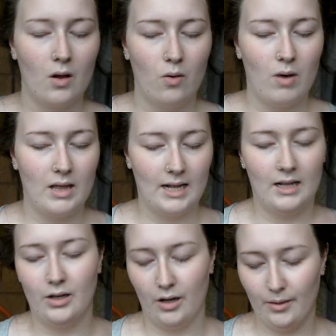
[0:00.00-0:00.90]
why the
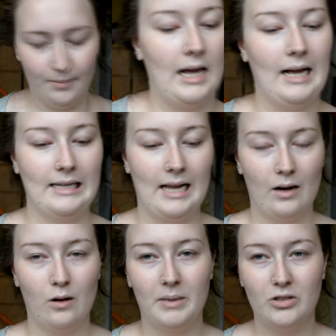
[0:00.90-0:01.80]
hell not? And
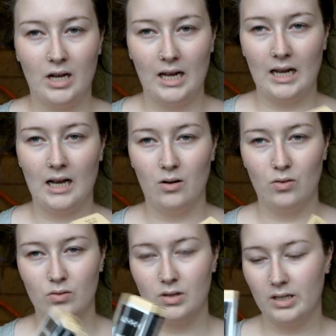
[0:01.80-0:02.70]
I will be trying
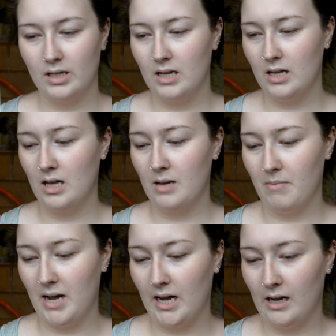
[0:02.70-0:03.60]
out
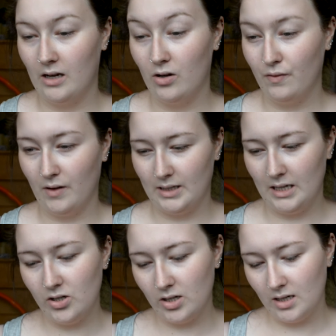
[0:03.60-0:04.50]
my new
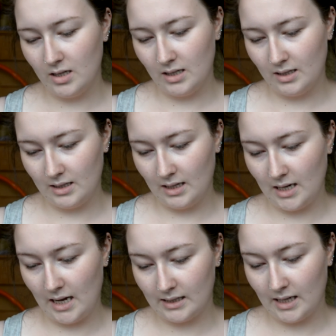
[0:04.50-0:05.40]
foundation. This is the
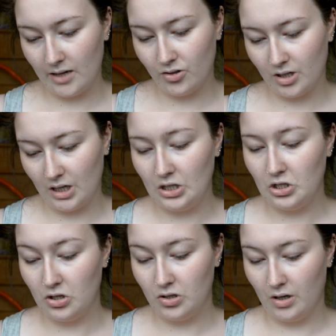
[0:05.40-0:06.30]
NYX HD
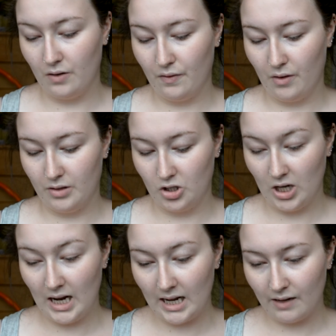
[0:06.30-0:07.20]
Studio
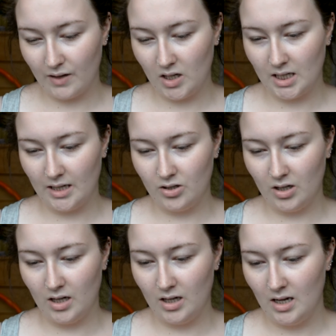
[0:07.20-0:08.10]
Photogenic
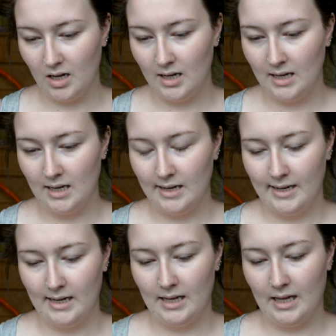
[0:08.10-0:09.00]
Foundation
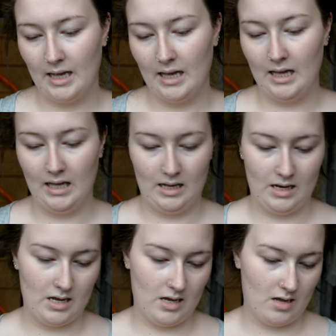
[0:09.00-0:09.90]

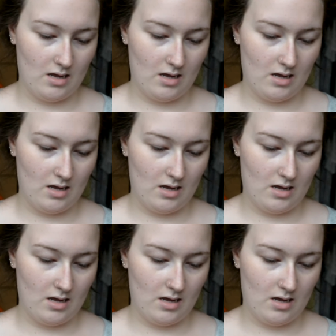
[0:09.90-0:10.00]
in